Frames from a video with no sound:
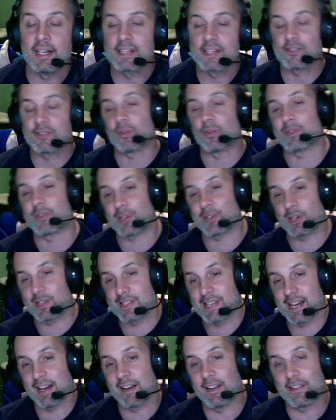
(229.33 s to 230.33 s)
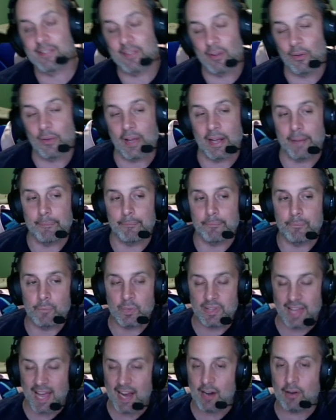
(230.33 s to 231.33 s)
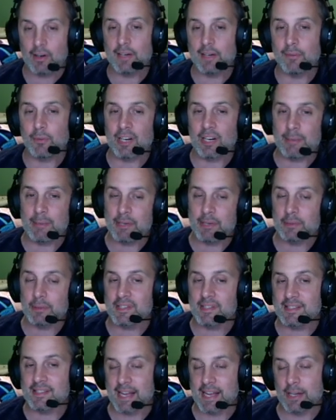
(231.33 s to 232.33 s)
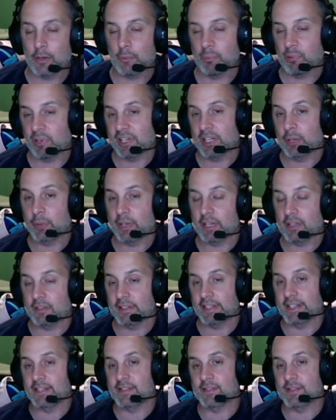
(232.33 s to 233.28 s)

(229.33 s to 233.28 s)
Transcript: So it starts out like with Eren, we're going to be able to cycle pretty quickly.